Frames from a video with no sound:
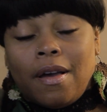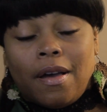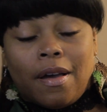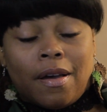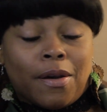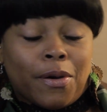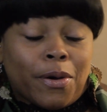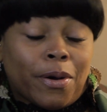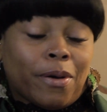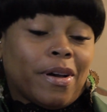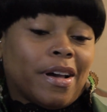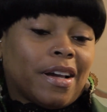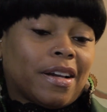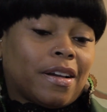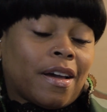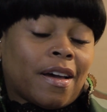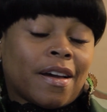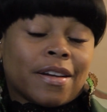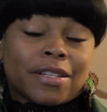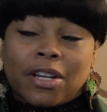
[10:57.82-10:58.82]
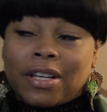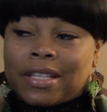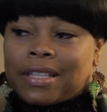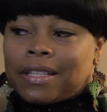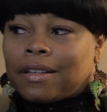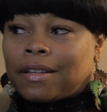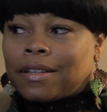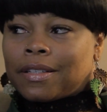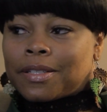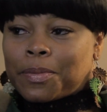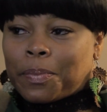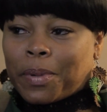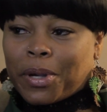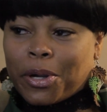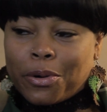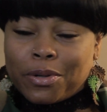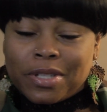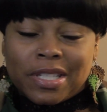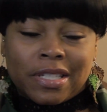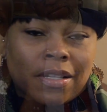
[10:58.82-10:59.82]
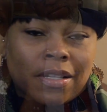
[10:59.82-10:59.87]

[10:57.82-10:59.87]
Oh gosh, I think his parents